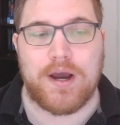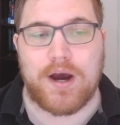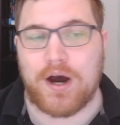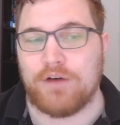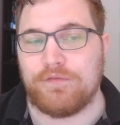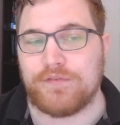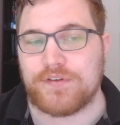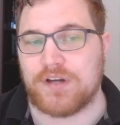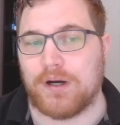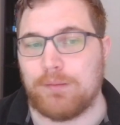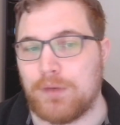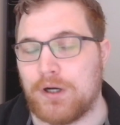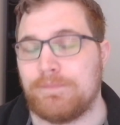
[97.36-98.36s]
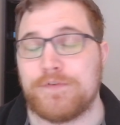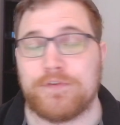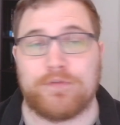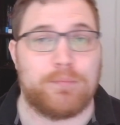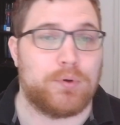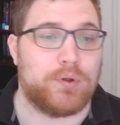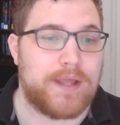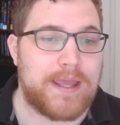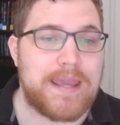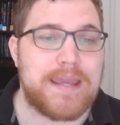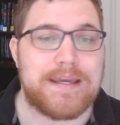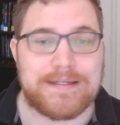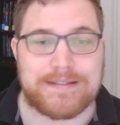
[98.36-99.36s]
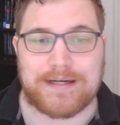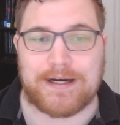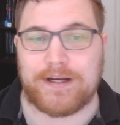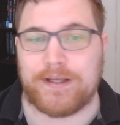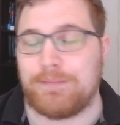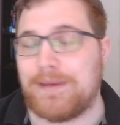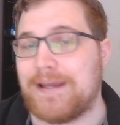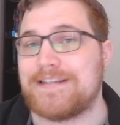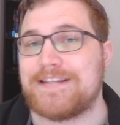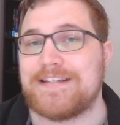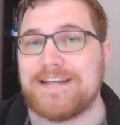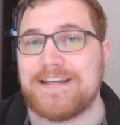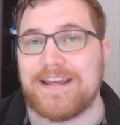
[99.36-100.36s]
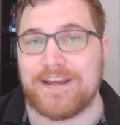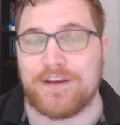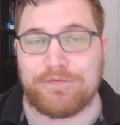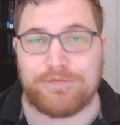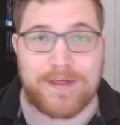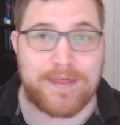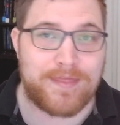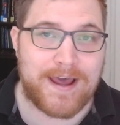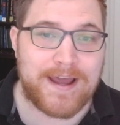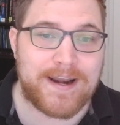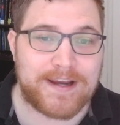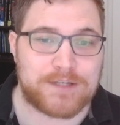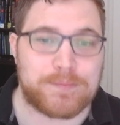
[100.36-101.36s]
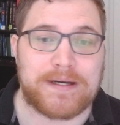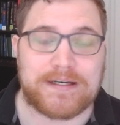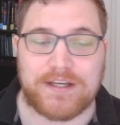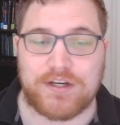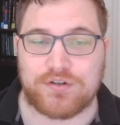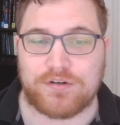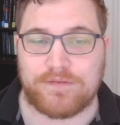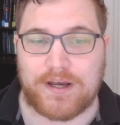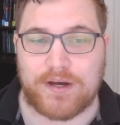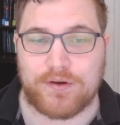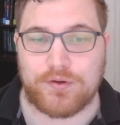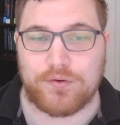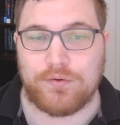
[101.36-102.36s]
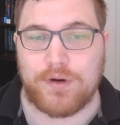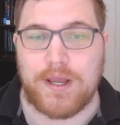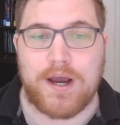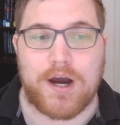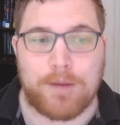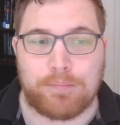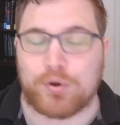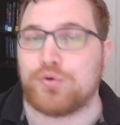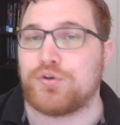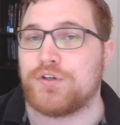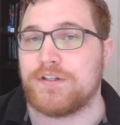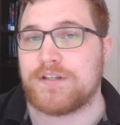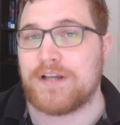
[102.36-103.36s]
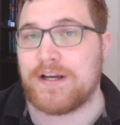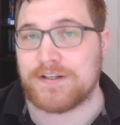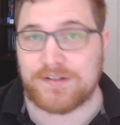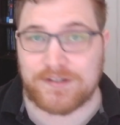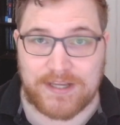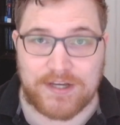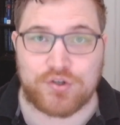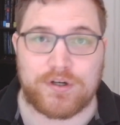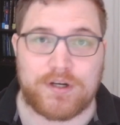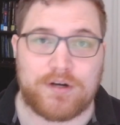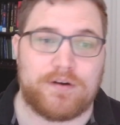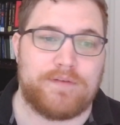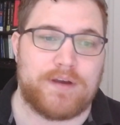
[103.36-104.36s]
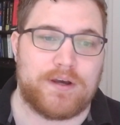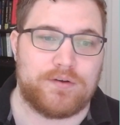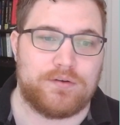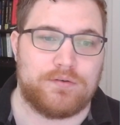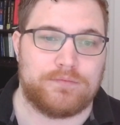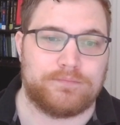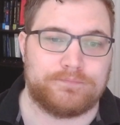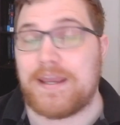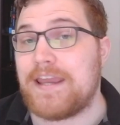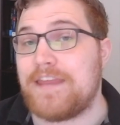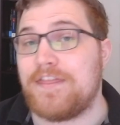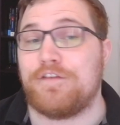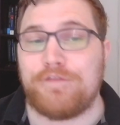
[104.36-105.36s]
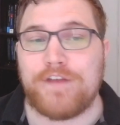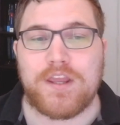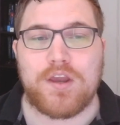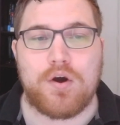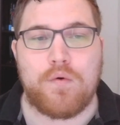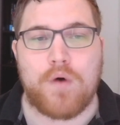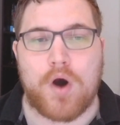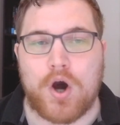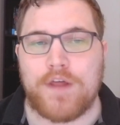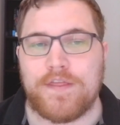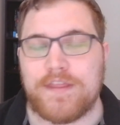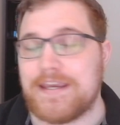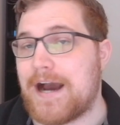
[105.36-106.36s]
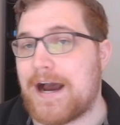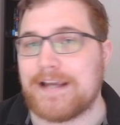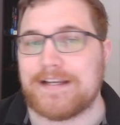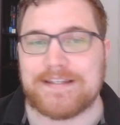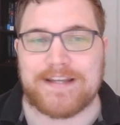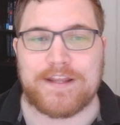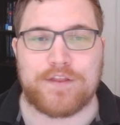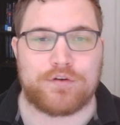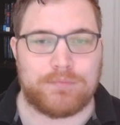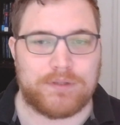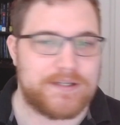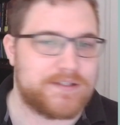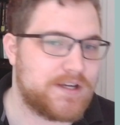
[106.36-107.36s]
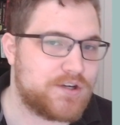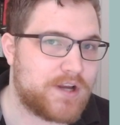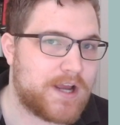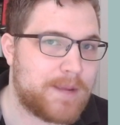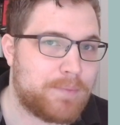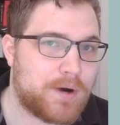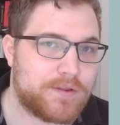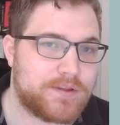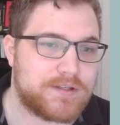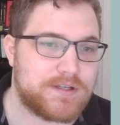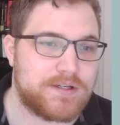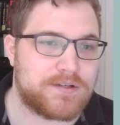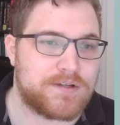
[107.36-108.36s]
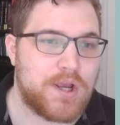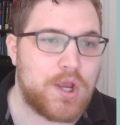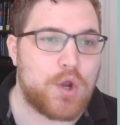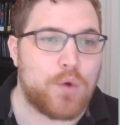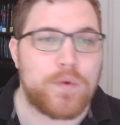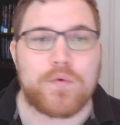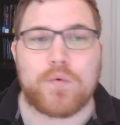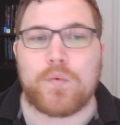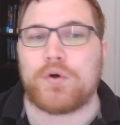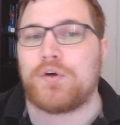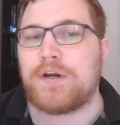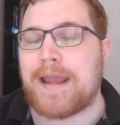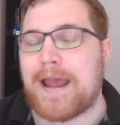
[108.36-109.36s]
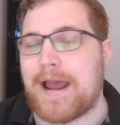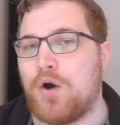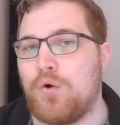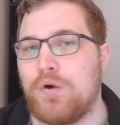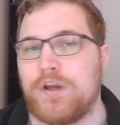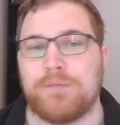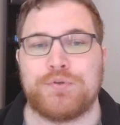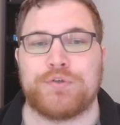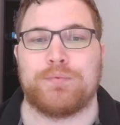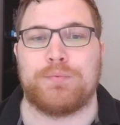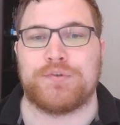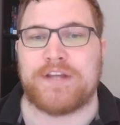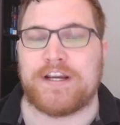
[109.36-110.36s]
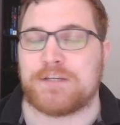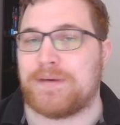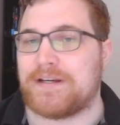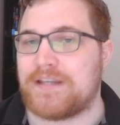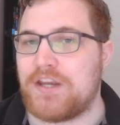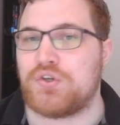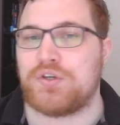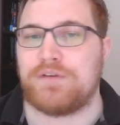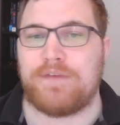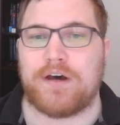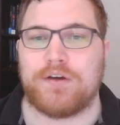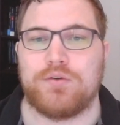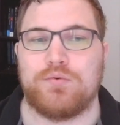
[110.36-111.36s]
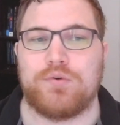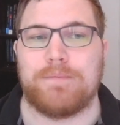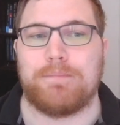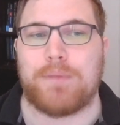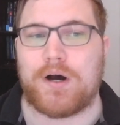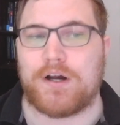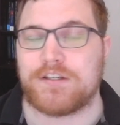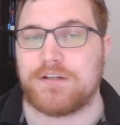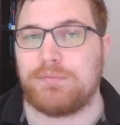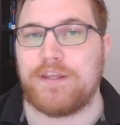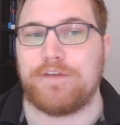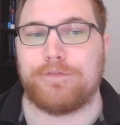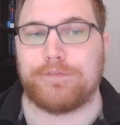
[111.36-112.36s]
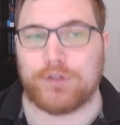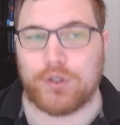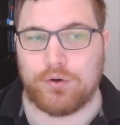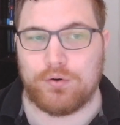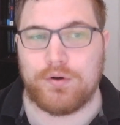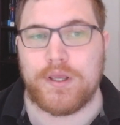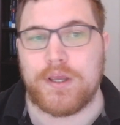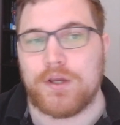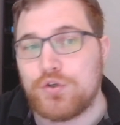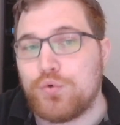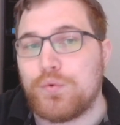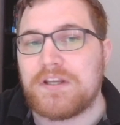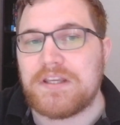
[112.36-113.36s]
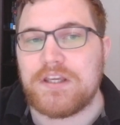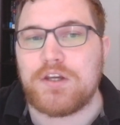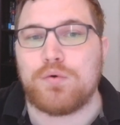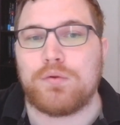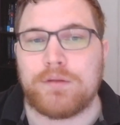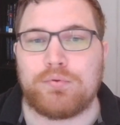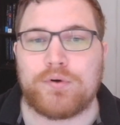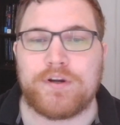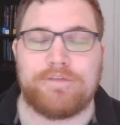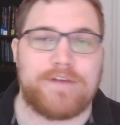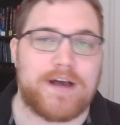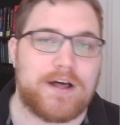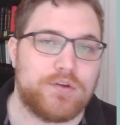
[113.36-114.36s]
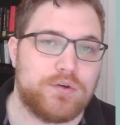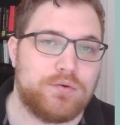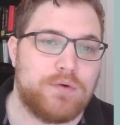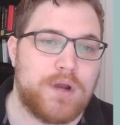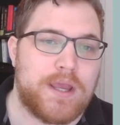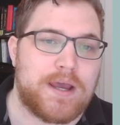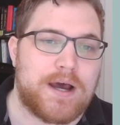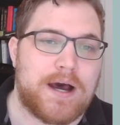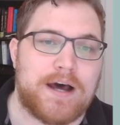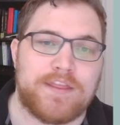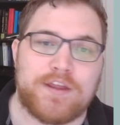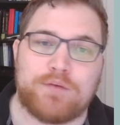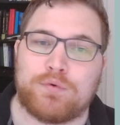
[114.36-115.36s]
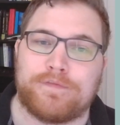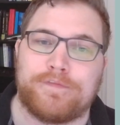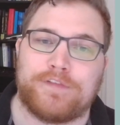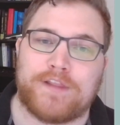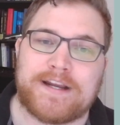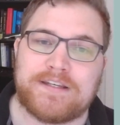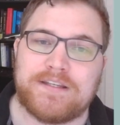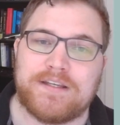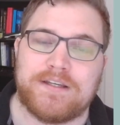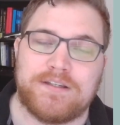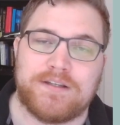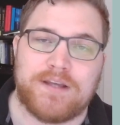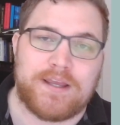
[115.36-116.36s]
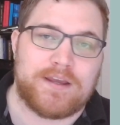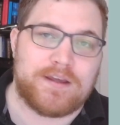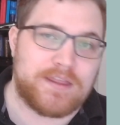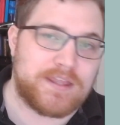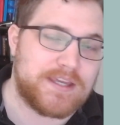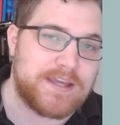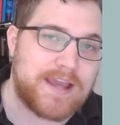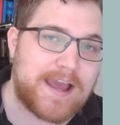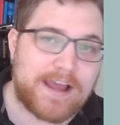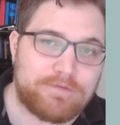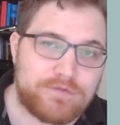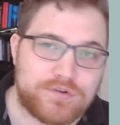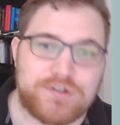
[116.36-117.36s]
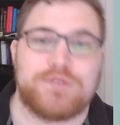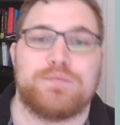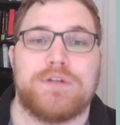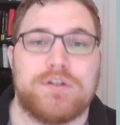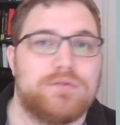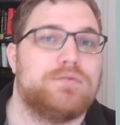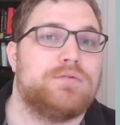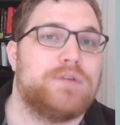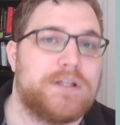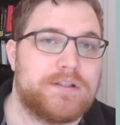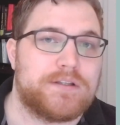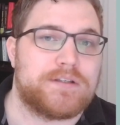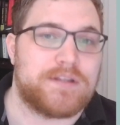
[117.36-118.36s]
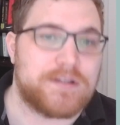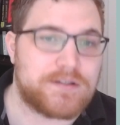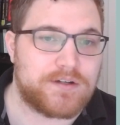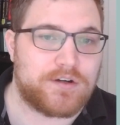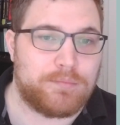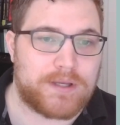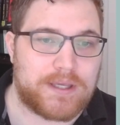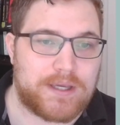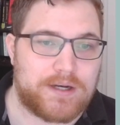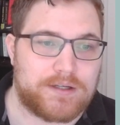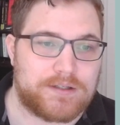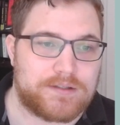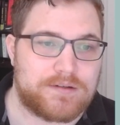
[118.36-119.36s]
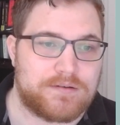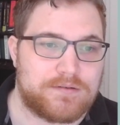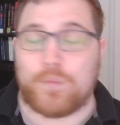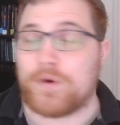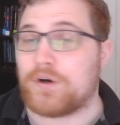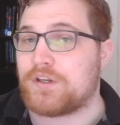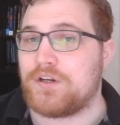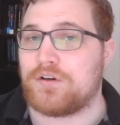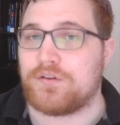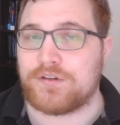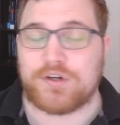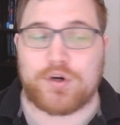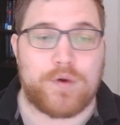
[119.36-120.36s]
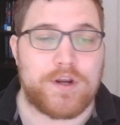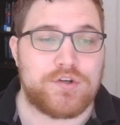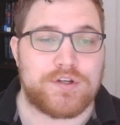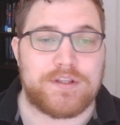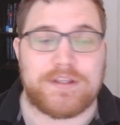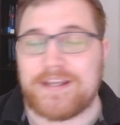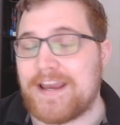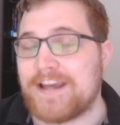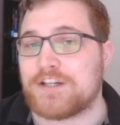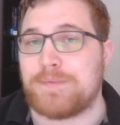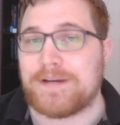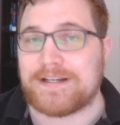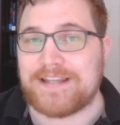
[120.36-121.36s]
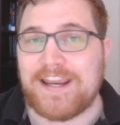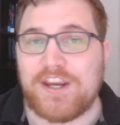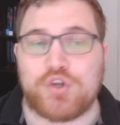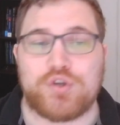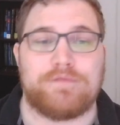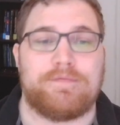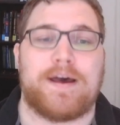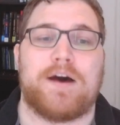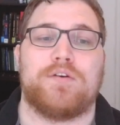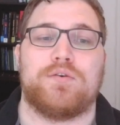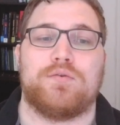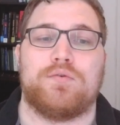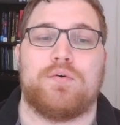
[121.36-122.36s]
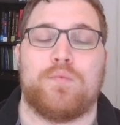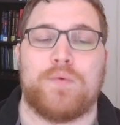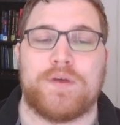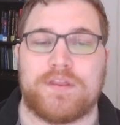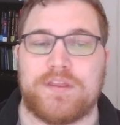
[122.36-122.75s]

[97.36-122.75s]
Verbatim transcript: of some observable A in time and see if that expectation value approaches a stationary value. In the video on the eigenstate thermalization hypothesis, we were wondering how an observable's expectation value could possibly flow to an equilibrium value uh, that reflected the averages we do in statistical mechanics, where here in this equation, the expectation value with